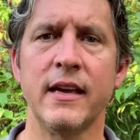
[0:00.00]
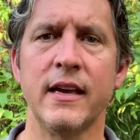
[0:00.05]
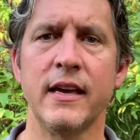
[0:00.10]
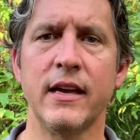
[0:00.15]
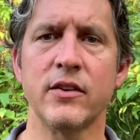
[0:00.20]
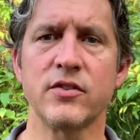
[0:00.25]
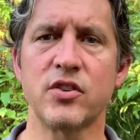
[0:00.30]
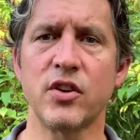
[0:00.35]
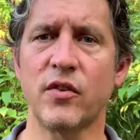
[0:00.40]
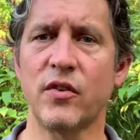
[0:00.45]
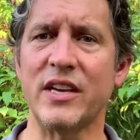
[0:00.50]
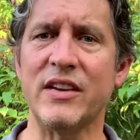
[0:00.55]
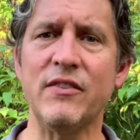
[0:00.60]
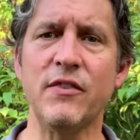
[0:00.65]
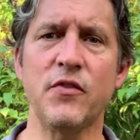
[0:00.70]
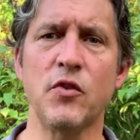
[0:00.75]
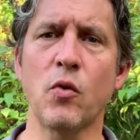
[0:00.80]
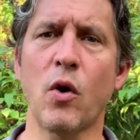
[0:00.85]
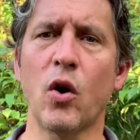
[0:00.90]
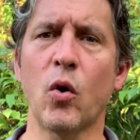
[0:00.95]
So even if
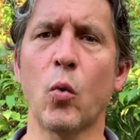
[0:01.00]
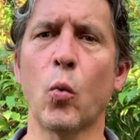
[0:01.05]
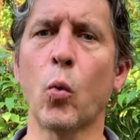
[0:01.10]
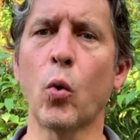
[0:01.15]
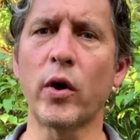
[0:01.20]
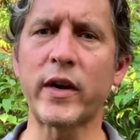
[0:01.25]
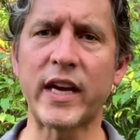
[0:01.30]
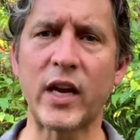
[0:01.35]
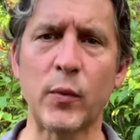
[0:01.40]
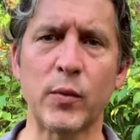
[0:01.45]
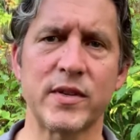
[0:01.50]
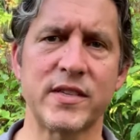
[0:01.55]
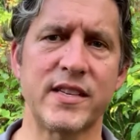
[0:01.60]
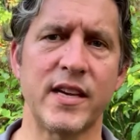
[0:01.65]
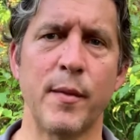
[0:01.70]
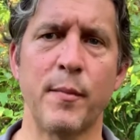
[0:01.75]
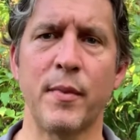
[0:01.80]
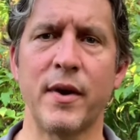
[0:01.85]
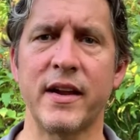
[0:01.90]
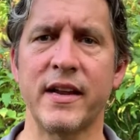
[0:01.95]
you are working with
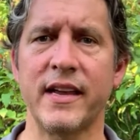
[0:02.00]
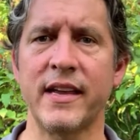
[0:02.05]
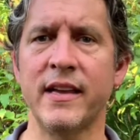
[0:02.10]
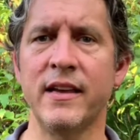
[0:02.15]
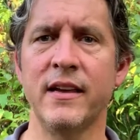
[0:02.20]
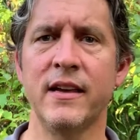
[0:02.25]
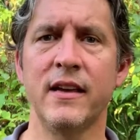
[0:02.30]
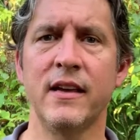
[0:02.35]
somebody,